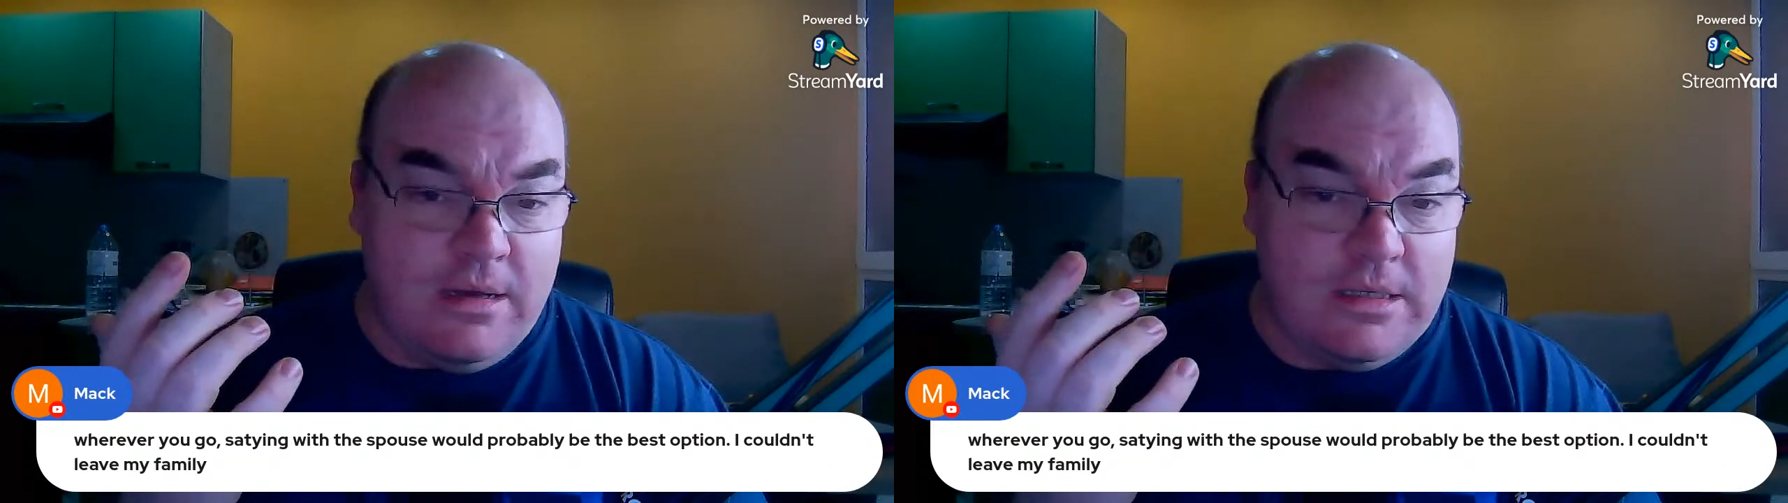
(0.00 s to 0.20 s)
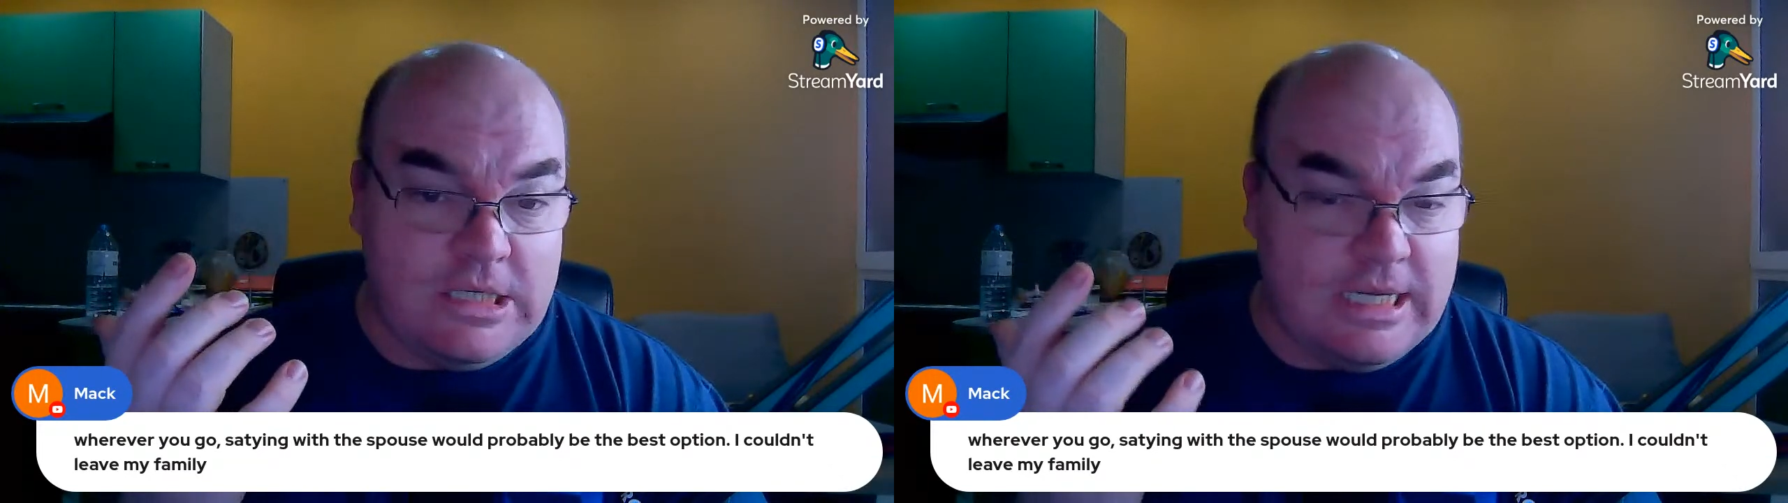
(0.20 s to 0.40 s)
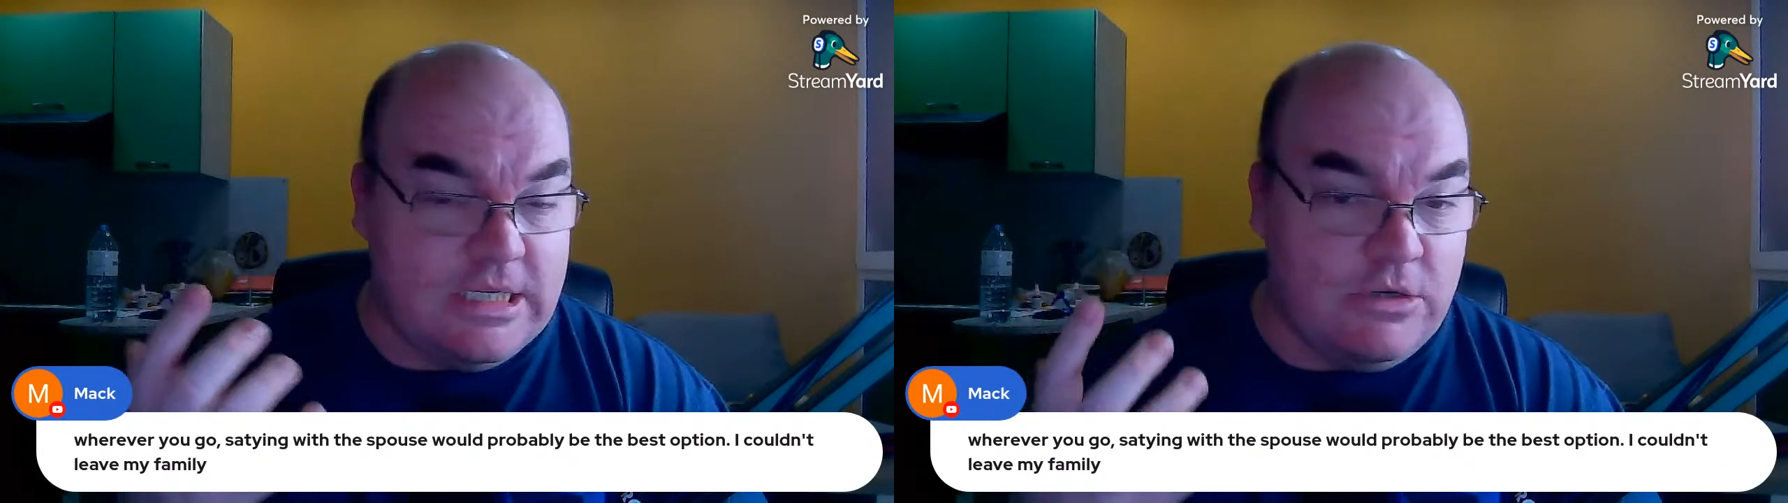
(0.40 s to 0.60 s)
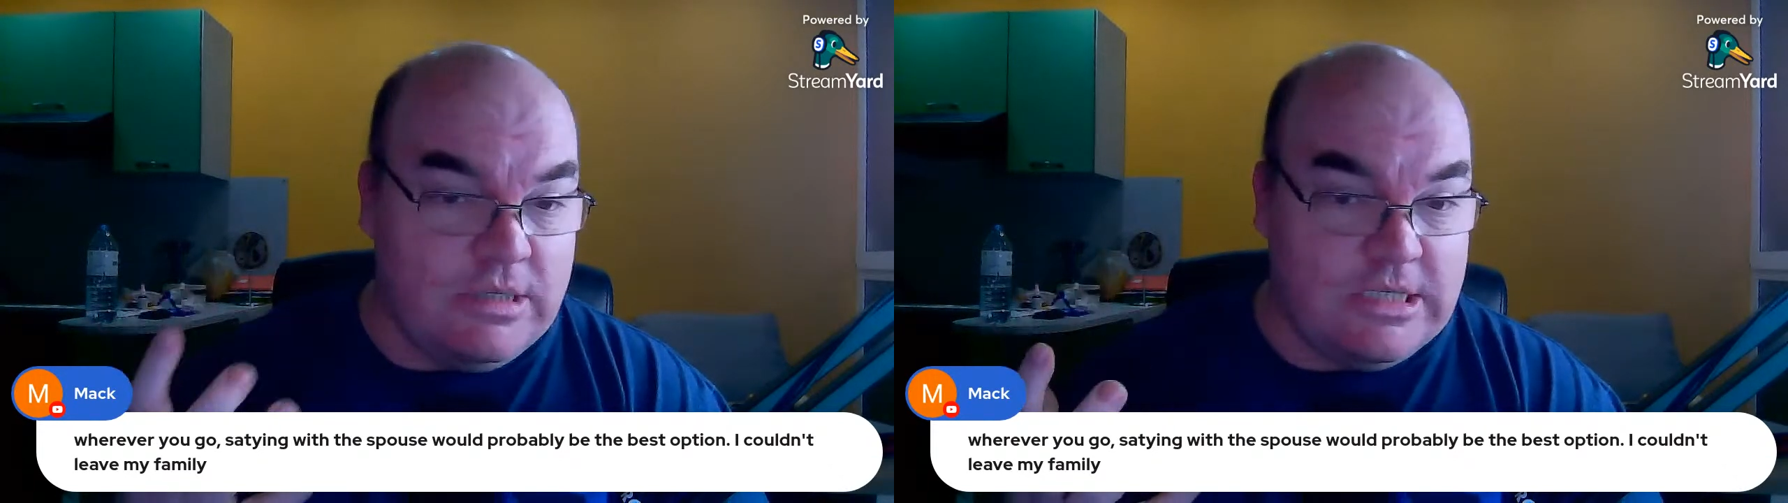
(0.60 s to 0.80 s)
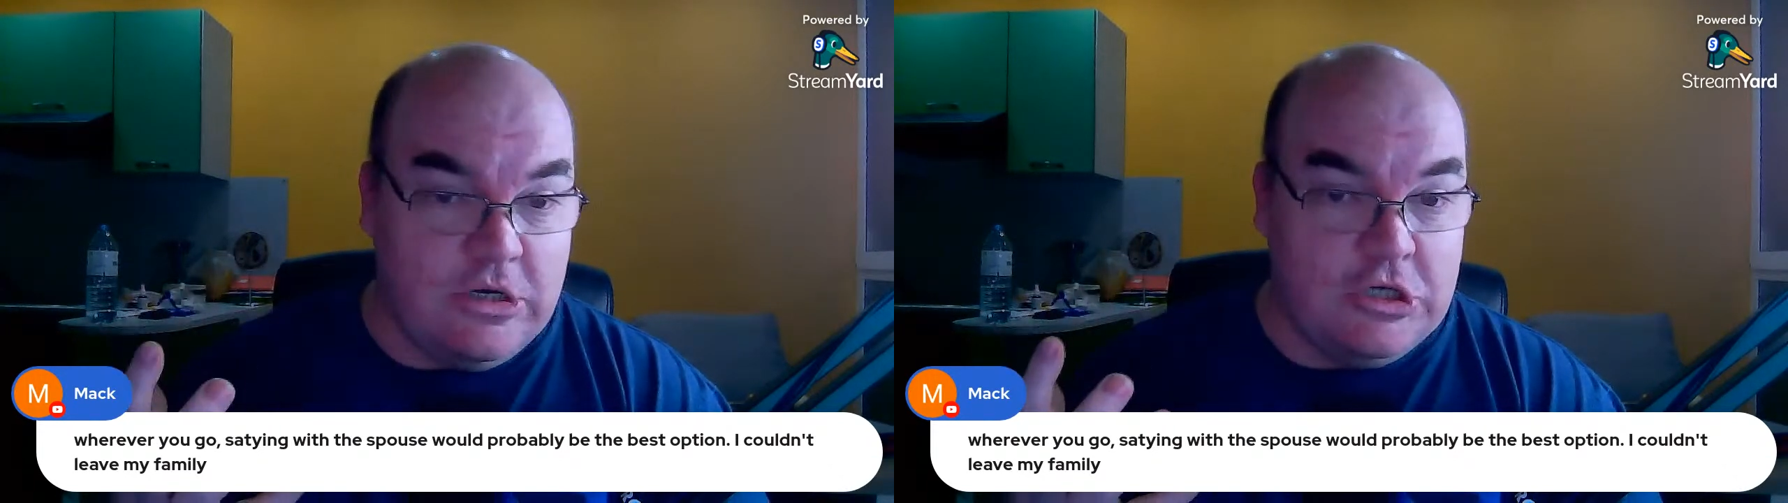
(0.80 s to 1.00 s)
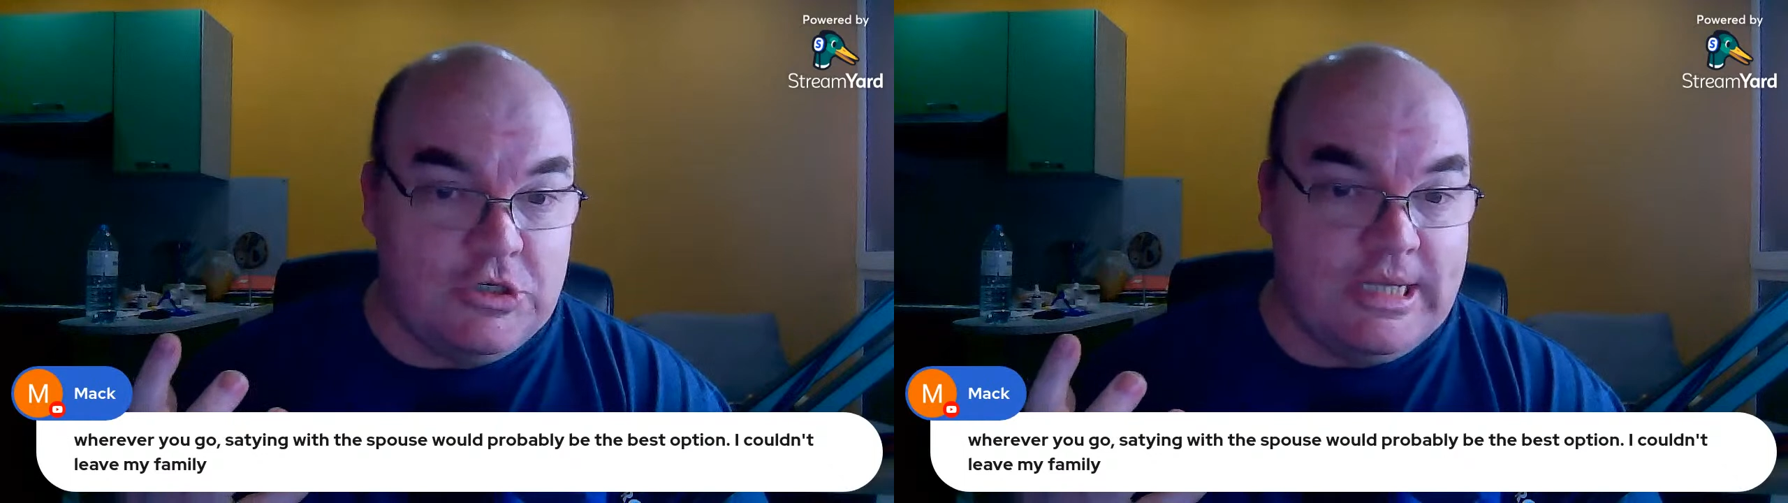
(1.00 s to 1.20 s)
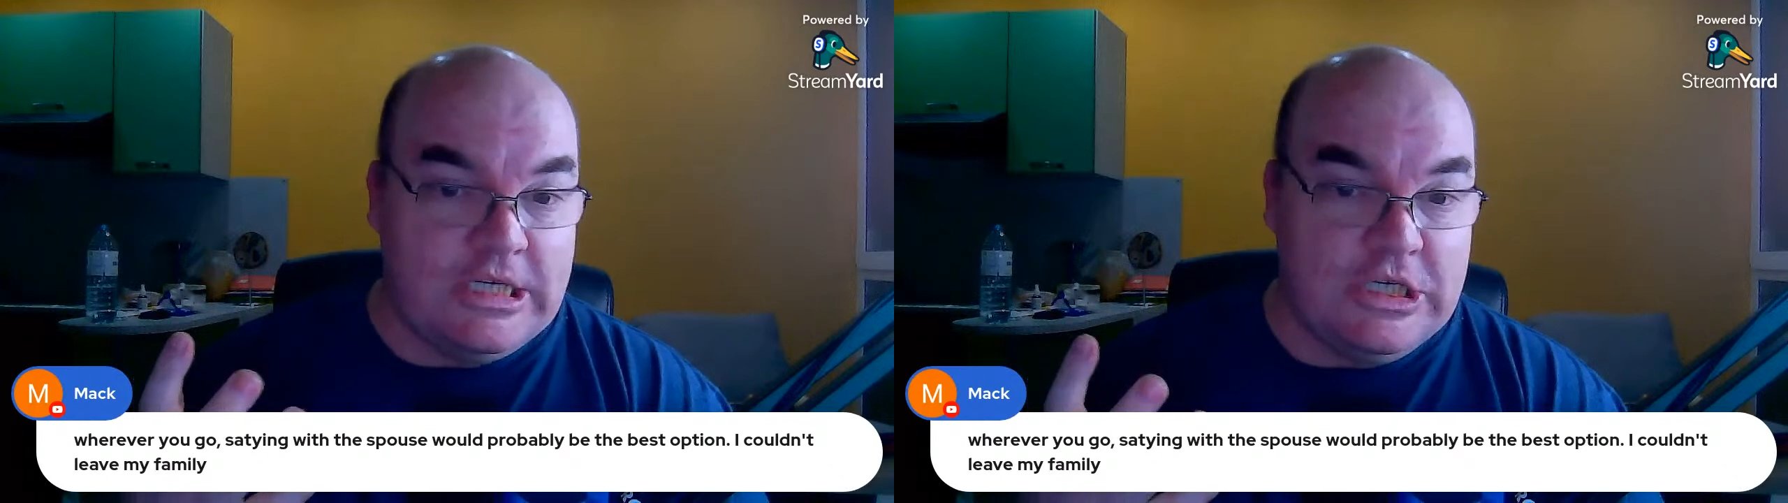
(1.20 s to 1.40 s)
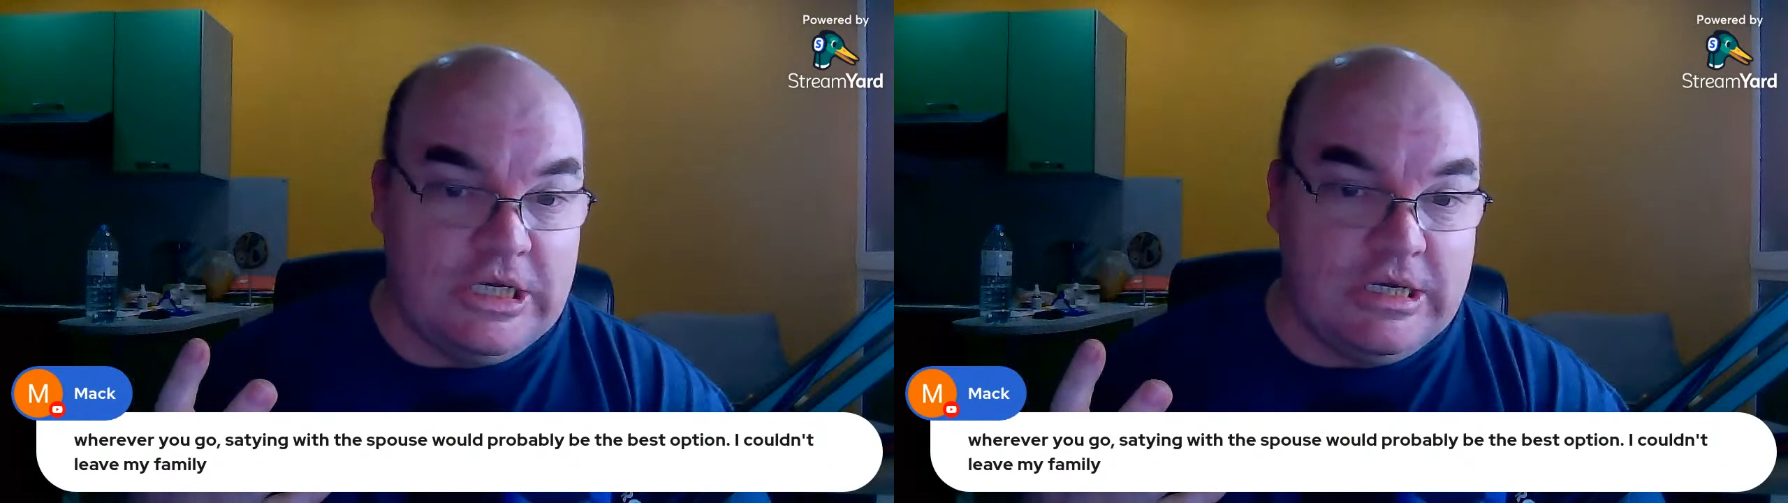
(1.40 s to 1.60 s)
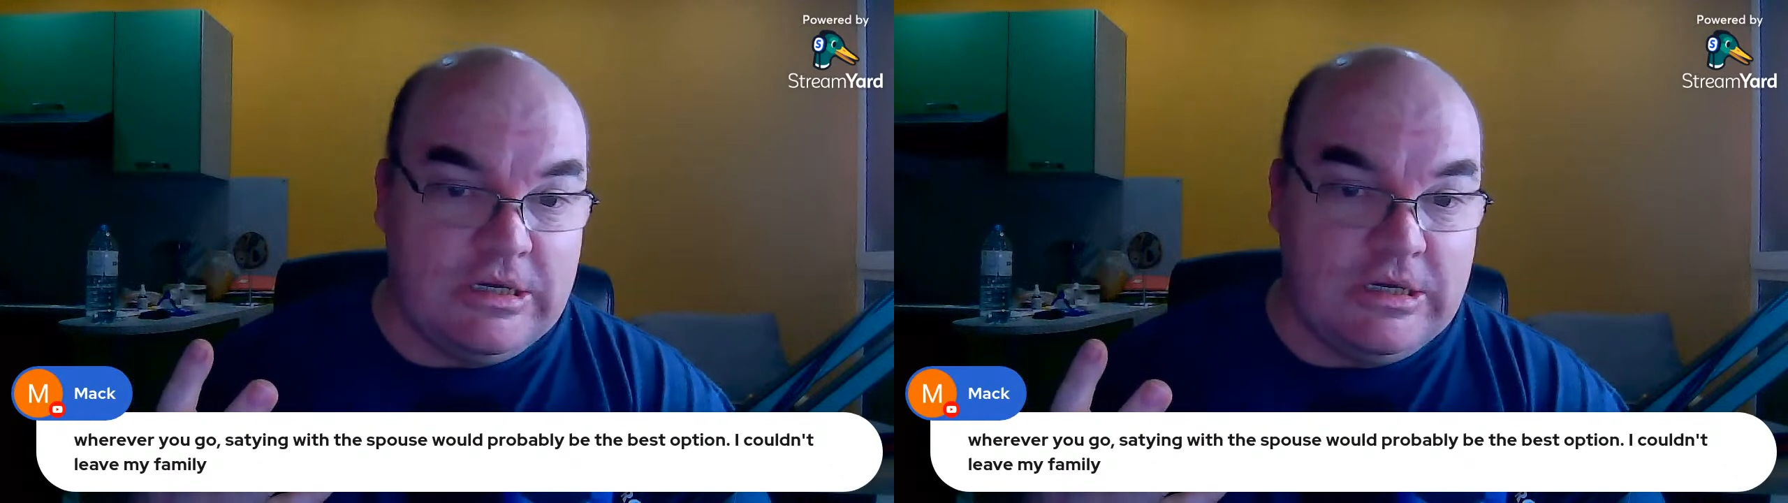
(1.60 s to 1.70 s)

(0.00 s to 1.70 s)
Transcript: She had to do a surgery that she